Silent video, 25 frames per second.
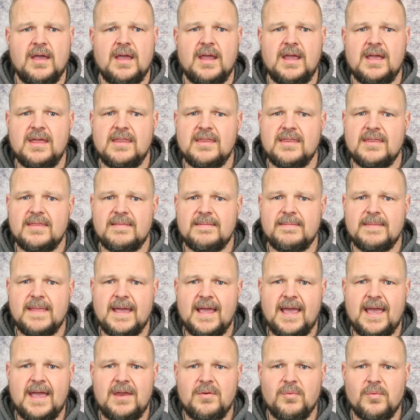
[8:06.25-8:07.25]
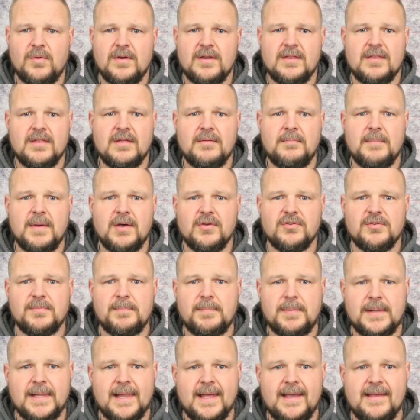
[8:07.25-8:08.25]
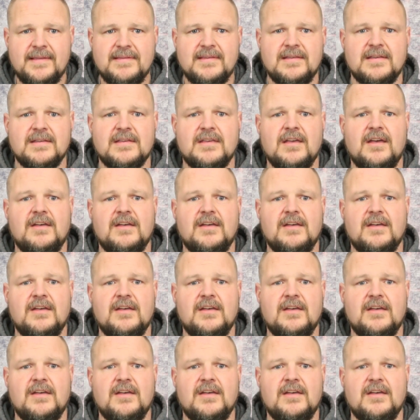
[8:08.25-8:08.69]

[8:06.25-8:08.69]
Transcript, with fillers: and they had one of the most pleasant